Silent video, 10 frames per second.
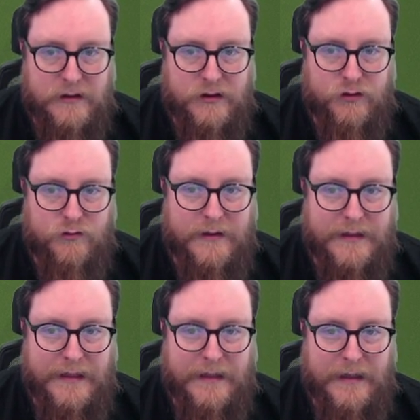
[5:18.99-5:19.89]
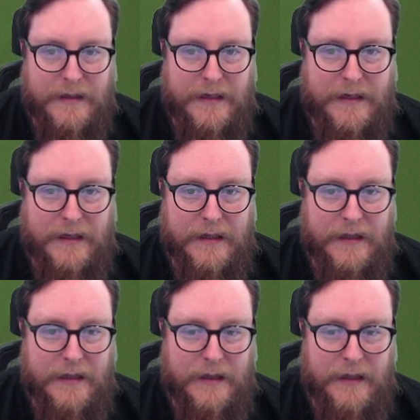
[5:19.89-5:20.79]
Struggling like
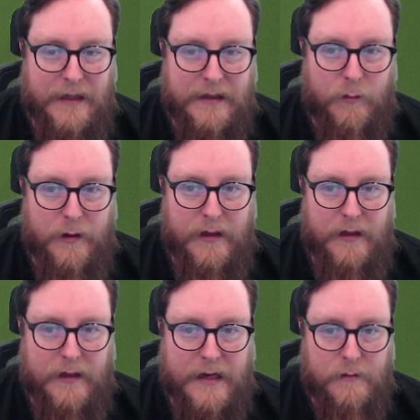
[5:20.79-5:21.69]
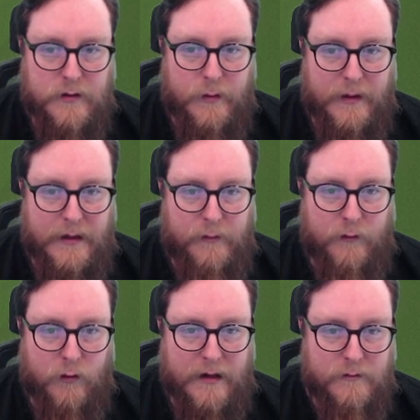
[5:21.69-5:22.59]
hell. Can we counter quickly?
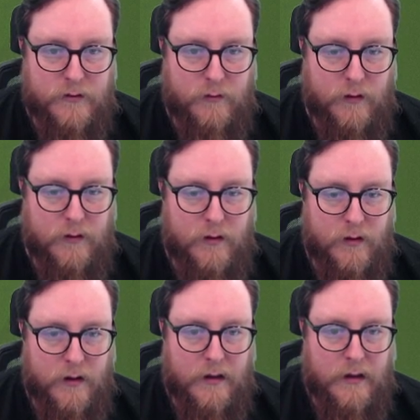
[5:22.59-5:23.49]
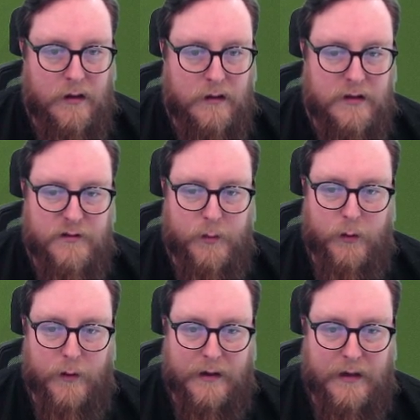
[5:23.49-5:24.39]
We've got counter on.
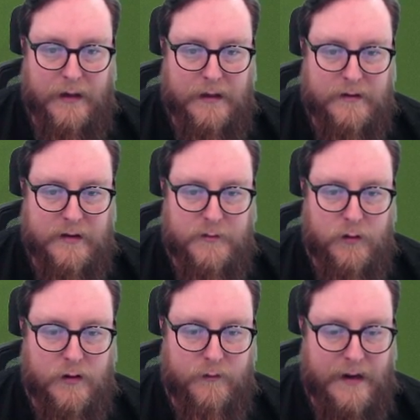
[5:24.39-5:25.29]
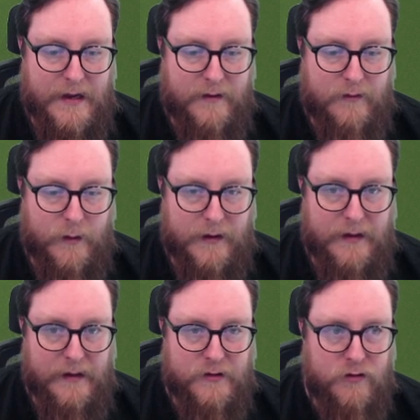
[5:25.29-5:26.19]
Distribute quickly. Let's distribute to the flanks
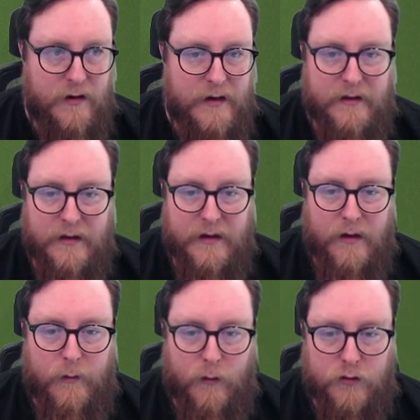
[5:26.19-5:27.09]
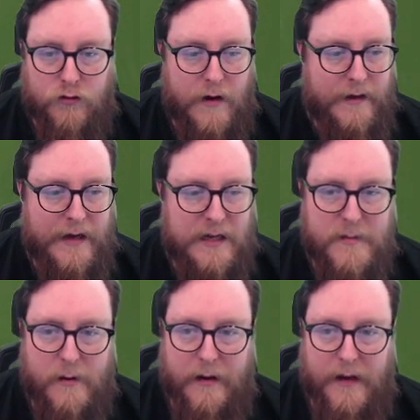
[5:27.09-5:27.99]
quickly. Let's try and... We've got to try and catch
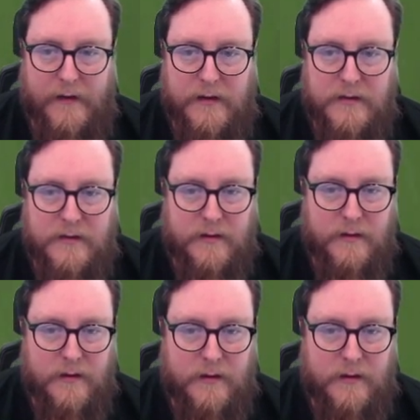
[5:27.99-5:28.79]
them out here. They're just...